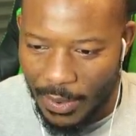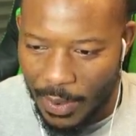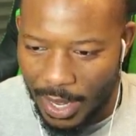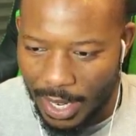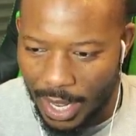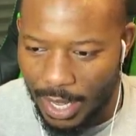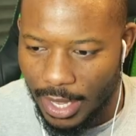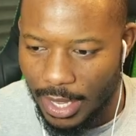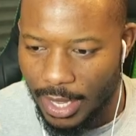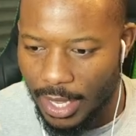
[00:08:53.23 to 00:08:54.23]
Why not?
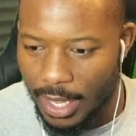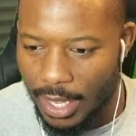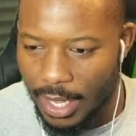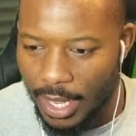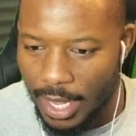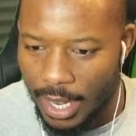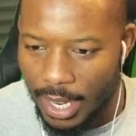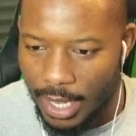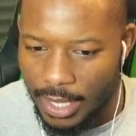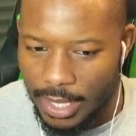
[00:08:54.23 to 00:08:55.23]

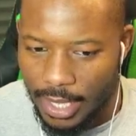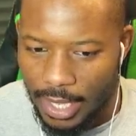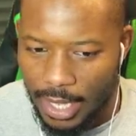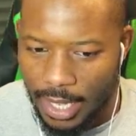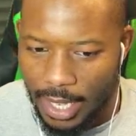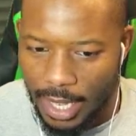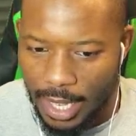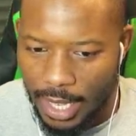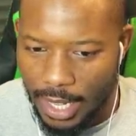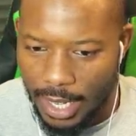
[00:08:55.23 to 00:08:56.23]
Let's
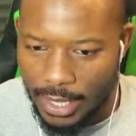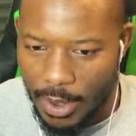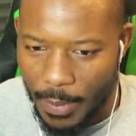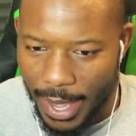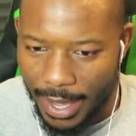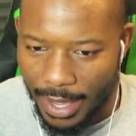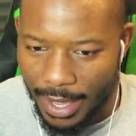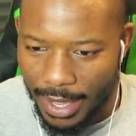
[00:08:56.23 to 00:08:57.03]
let's go back.